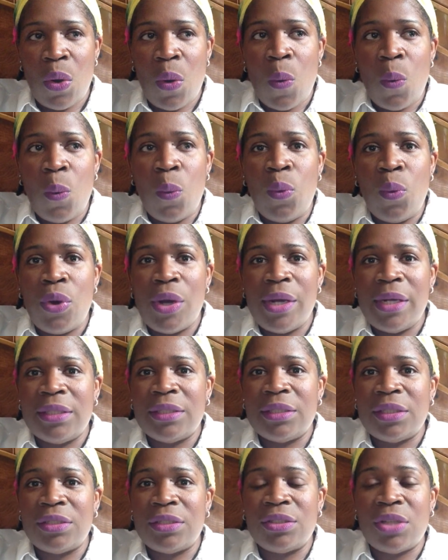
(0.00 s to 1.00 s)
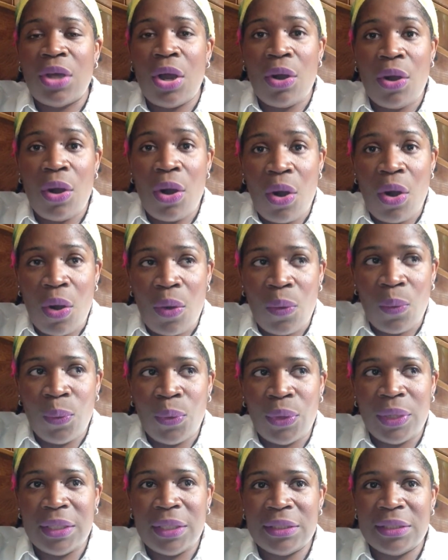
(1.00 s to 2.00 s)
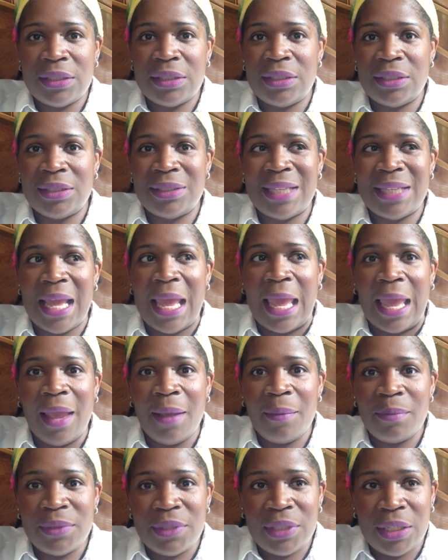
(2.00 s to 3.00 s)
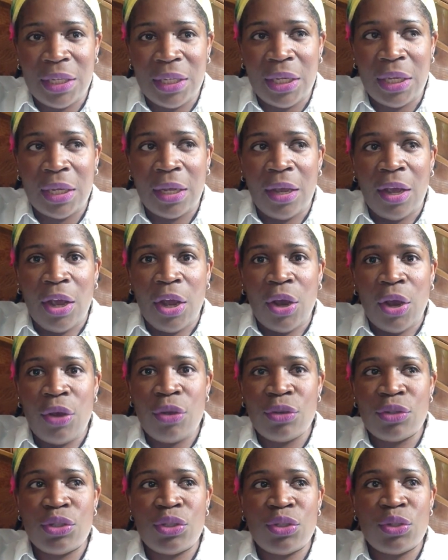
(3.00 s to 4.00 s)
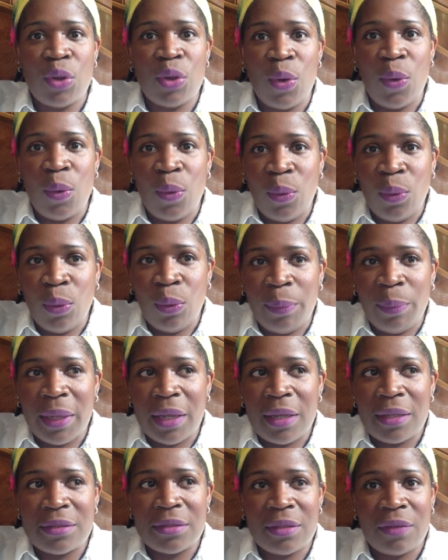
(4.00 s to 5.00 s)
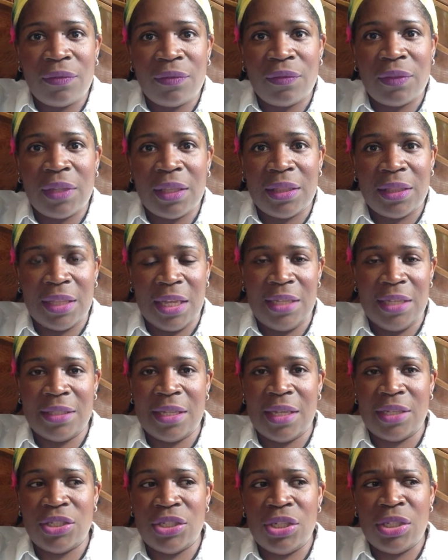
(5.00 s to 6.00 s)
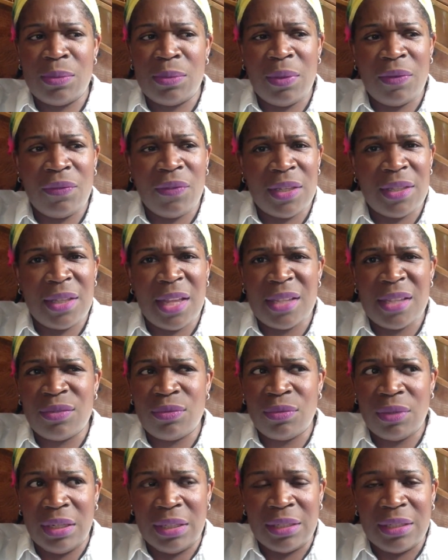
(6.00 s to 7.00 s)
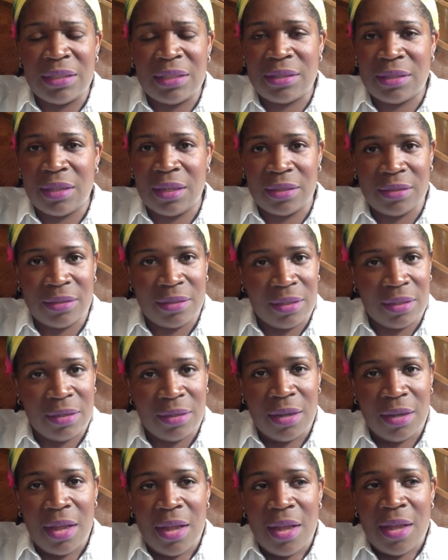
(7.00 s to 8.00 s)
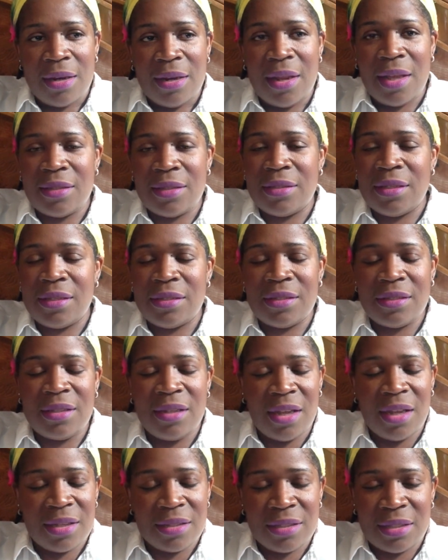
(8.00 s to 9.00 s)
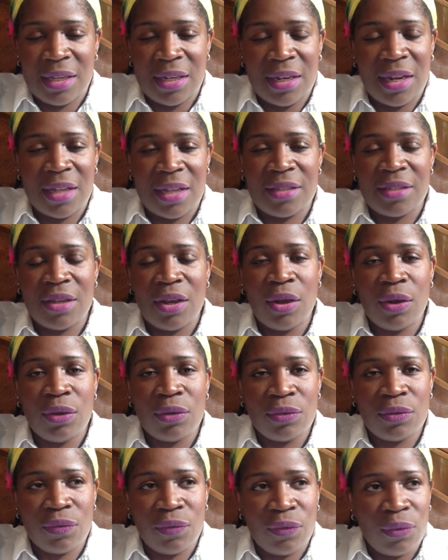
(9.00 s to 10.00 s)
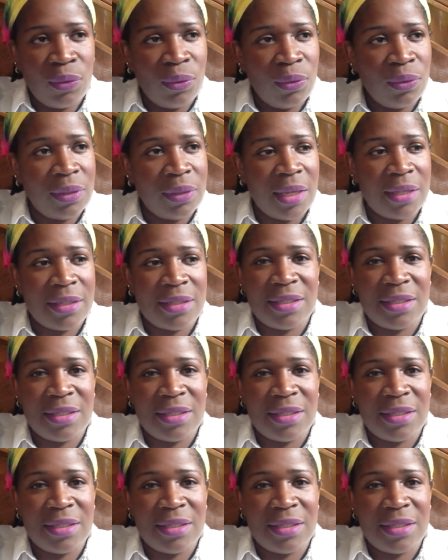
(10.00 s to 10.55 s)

wanting to talk, wanting to just empty her soul because of the things that she's been facing. That's really disgusting. That's disgusting. That's hurtful. That's